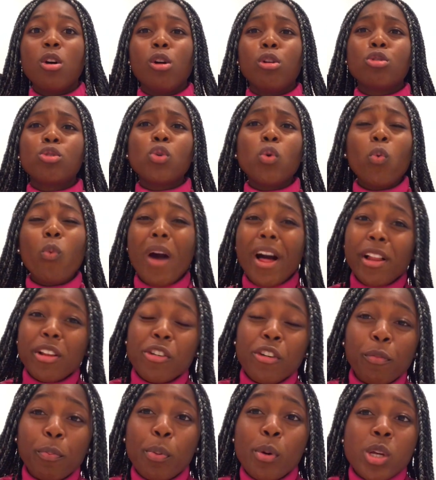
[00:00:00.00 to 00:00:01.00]
So while
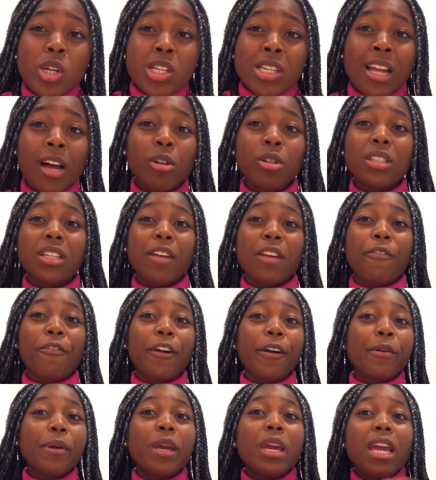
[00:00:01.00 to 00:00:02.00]
you've pushed out a
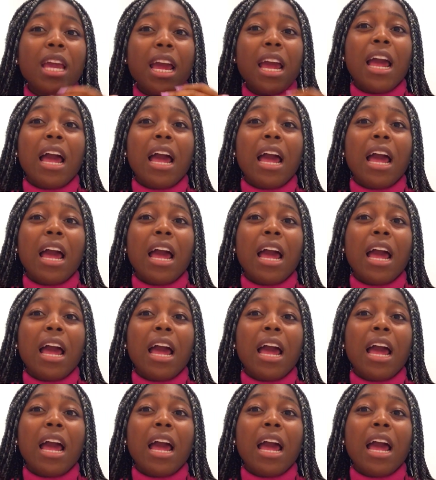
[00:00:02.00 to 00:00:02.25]
very